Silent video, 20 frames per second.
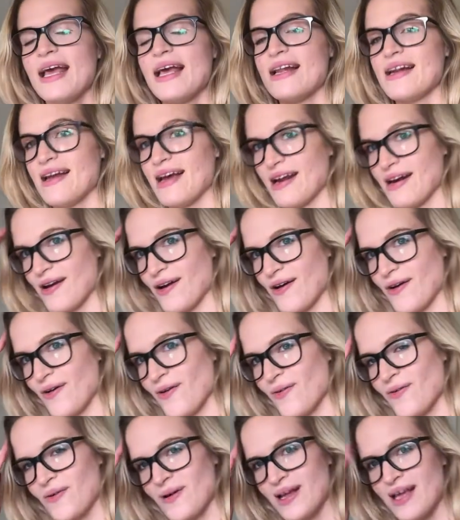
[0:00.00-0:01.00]
and I
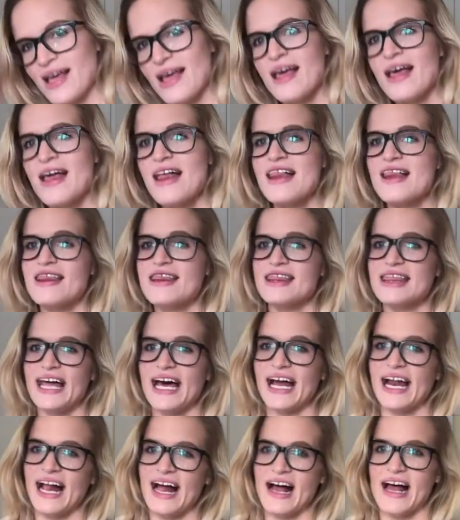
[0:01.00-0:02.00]
know
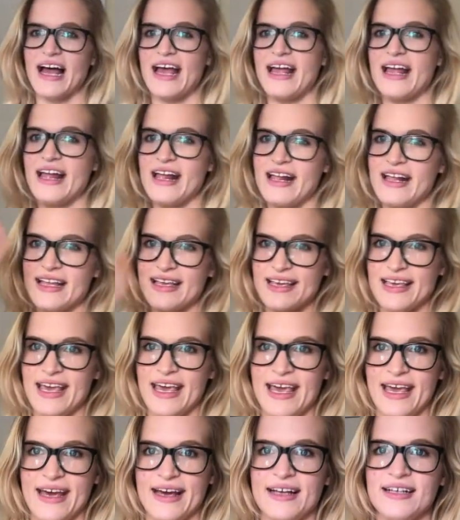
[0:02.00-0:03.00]
that I
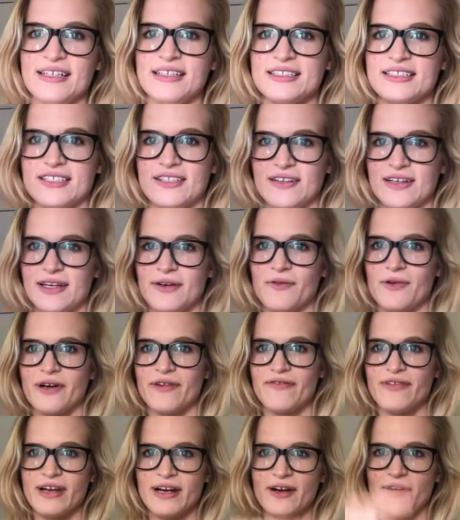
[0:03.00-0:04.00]
can't, so hit
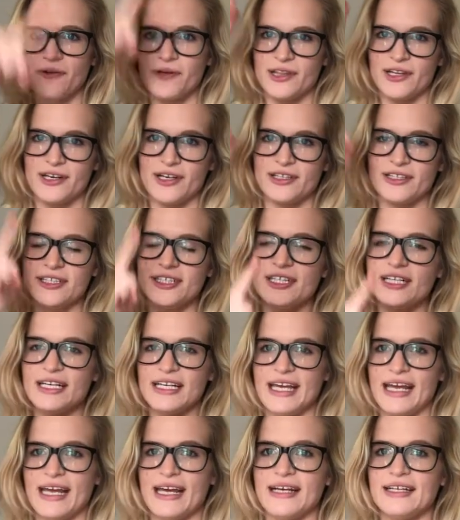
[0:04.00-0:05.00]
one finger with your other,
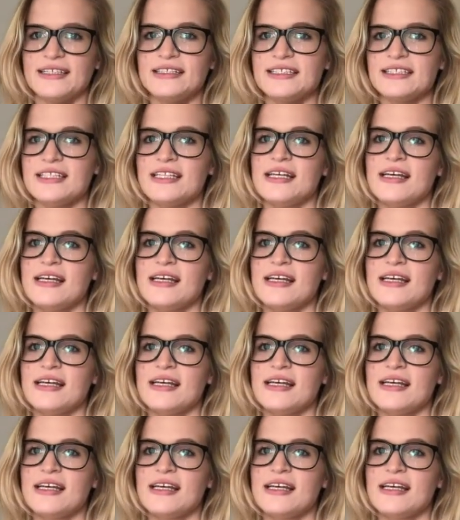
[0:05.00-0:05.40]
can't